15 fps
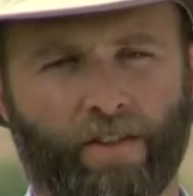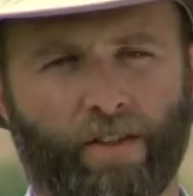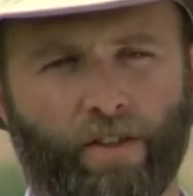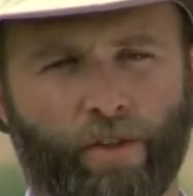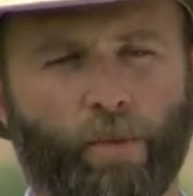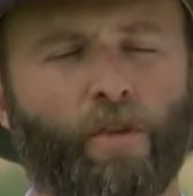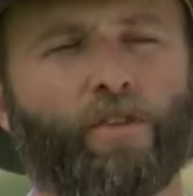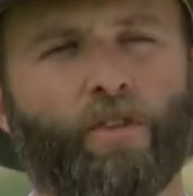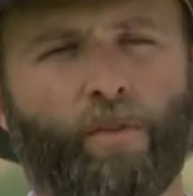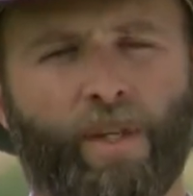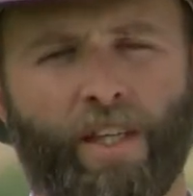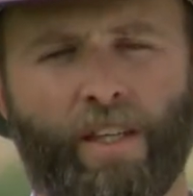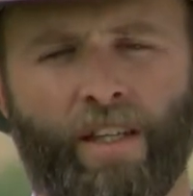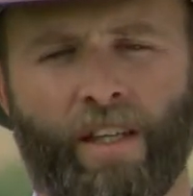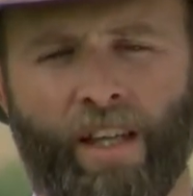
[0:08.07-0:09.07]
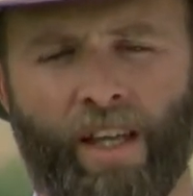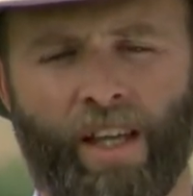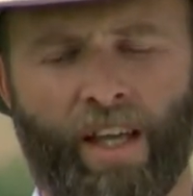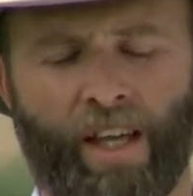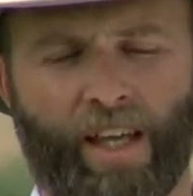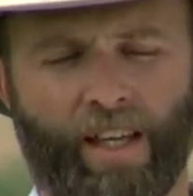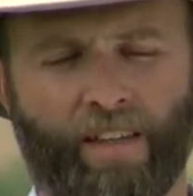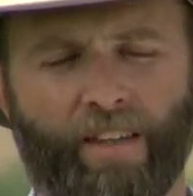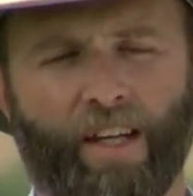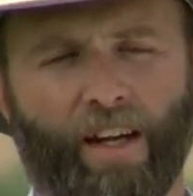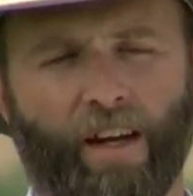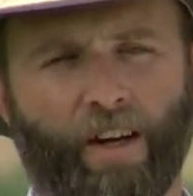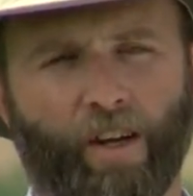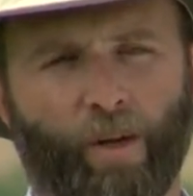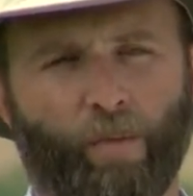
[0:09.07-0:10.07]
They're supposed to be in the
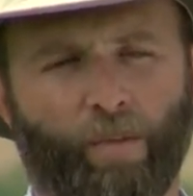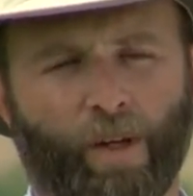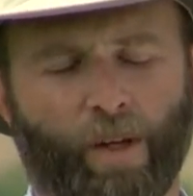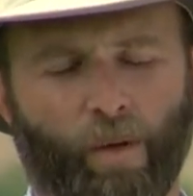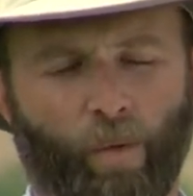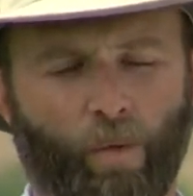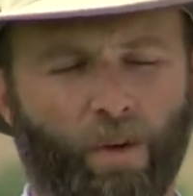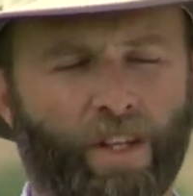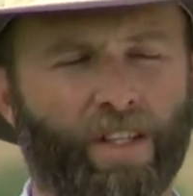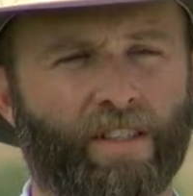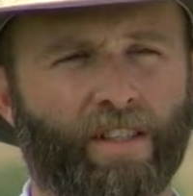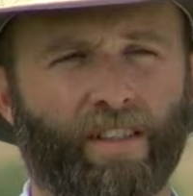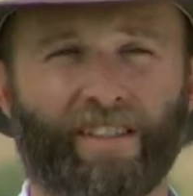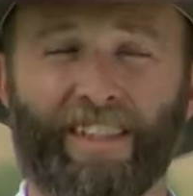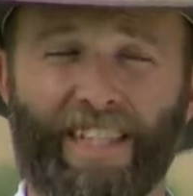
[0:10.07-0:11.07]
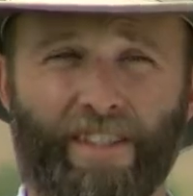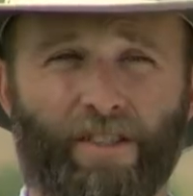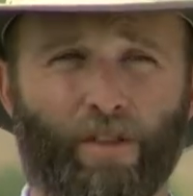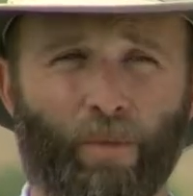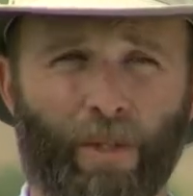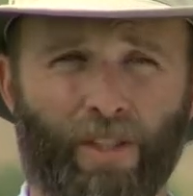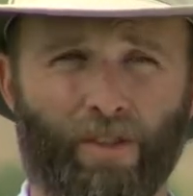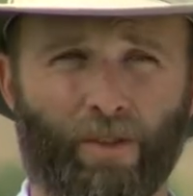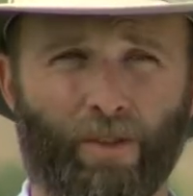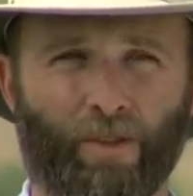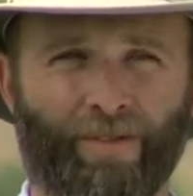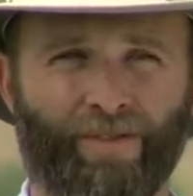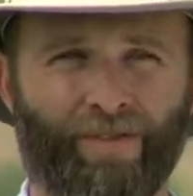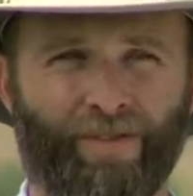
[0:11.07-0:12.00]
area, but one is a least weasel.